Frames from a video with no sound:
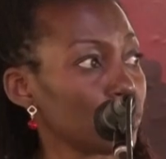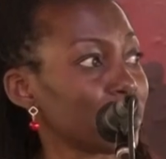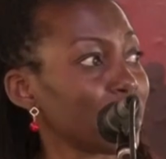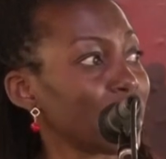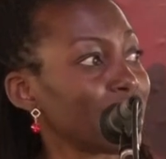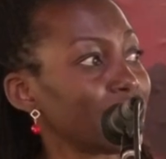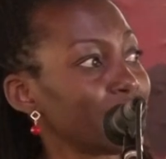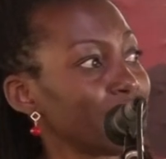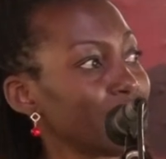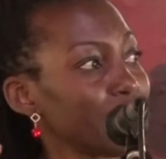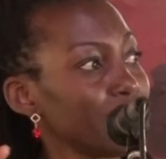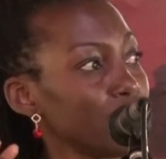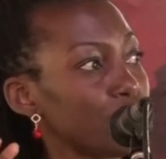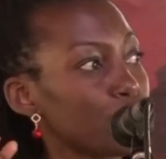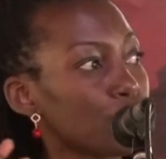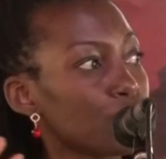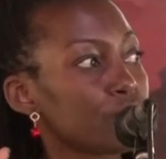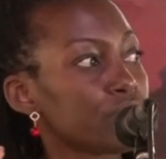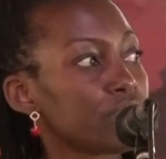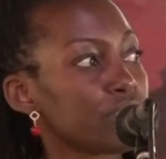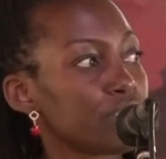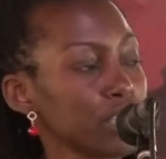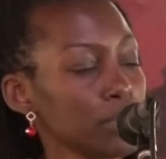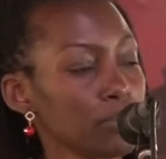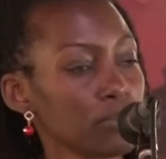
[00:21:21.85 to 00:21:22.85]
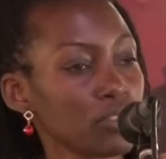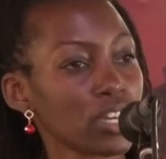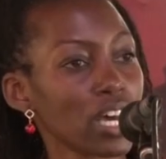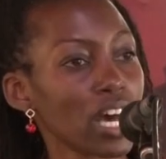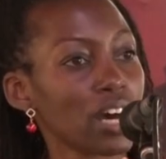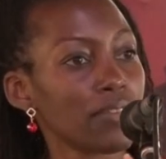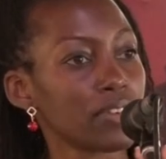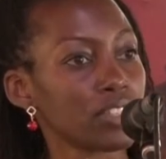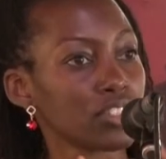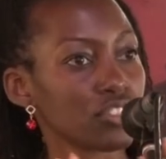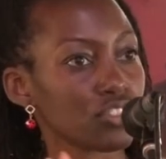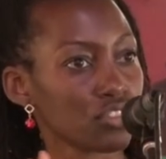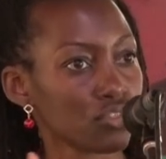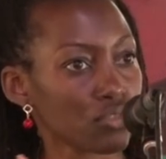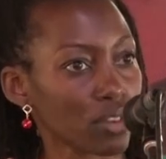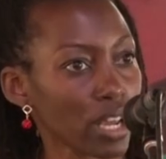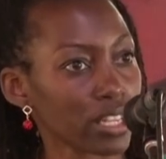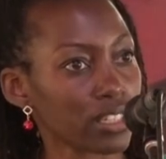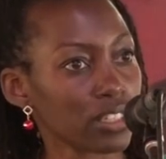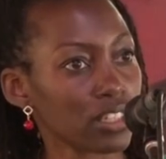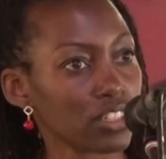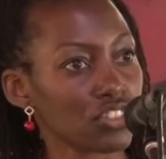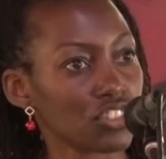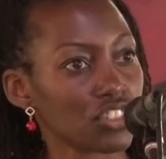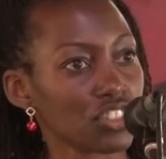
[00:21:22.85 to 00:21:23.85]
and they don't seem to have a
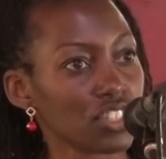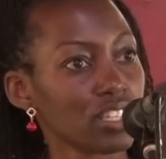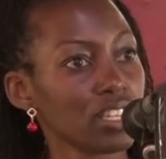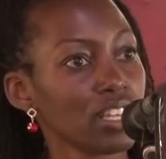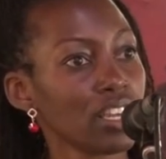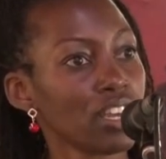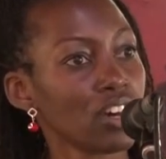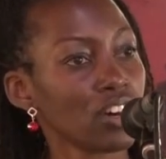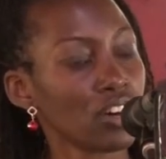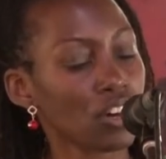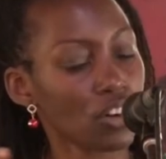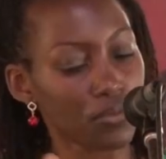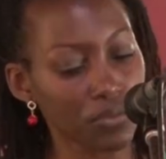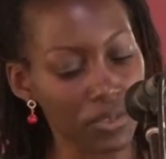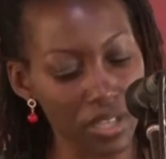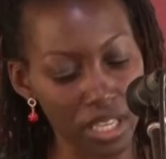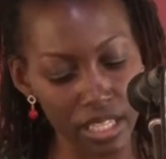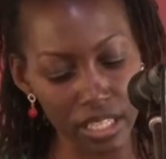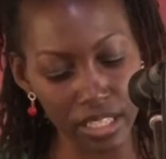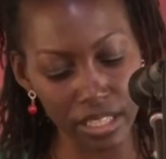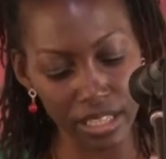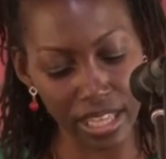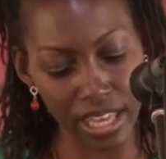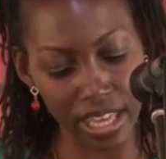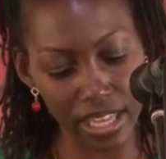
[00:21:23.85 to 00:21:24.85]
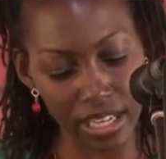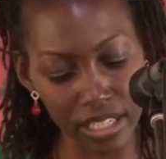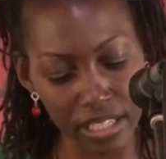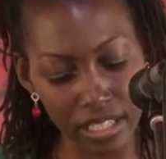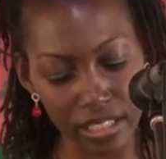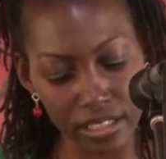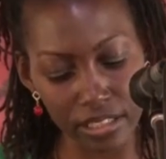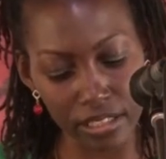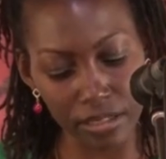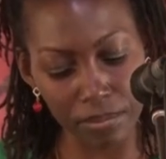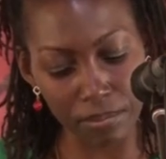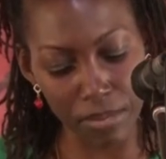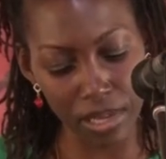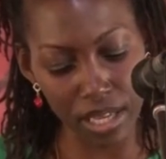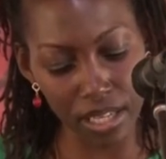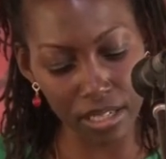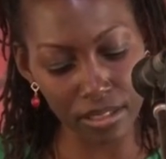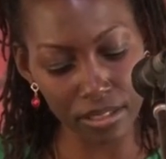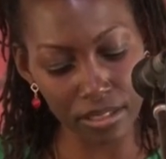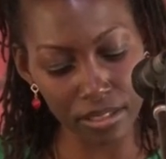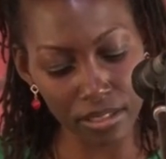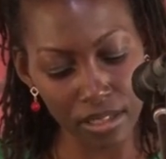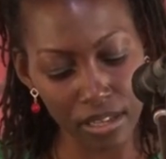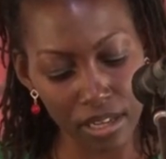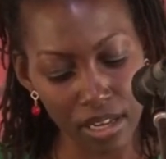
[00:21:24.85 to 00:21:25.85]
strategy of getting their needs
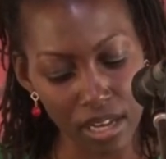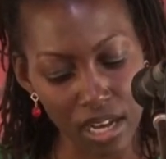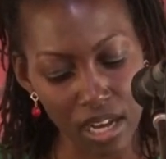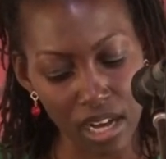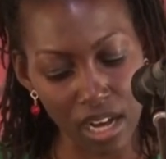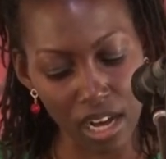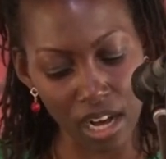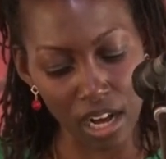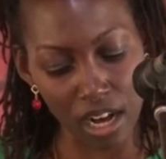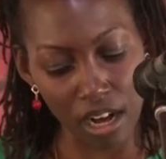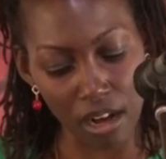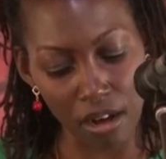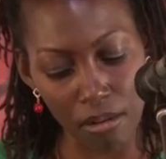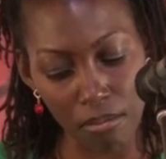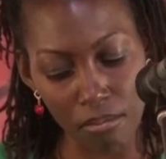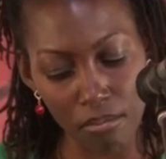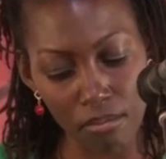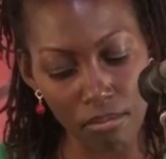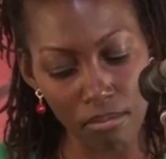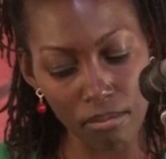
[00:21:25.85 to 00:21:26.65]
met. Let